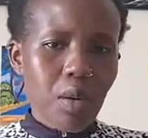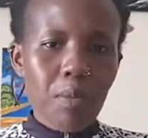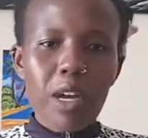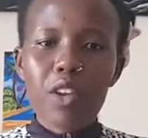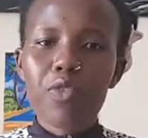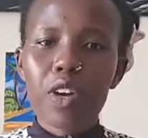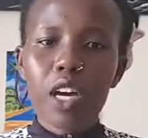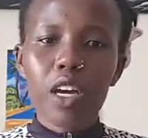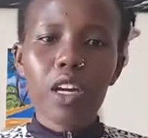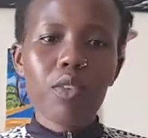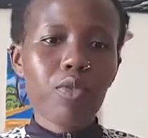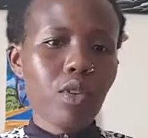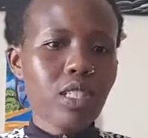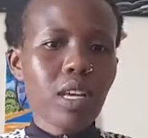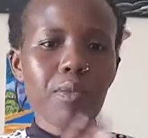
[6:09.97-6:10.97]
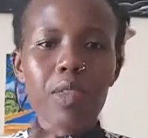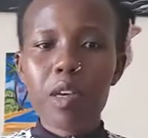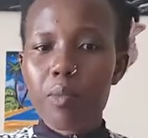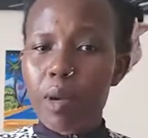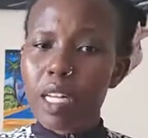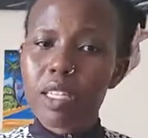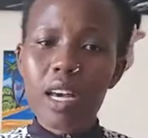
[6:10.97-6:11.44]
But if you can afford
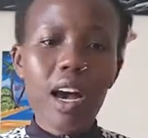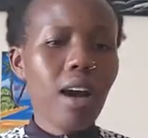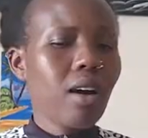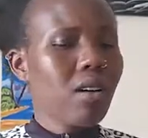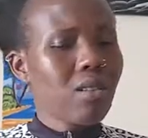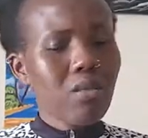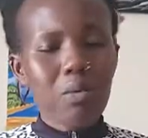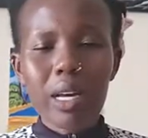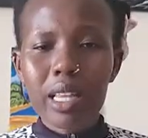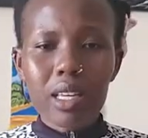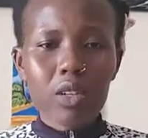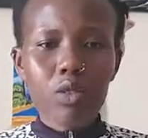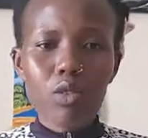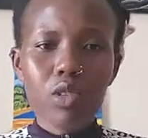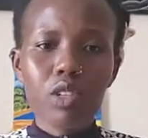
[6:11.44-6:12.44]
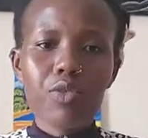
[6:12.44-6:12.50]
something better, well and good.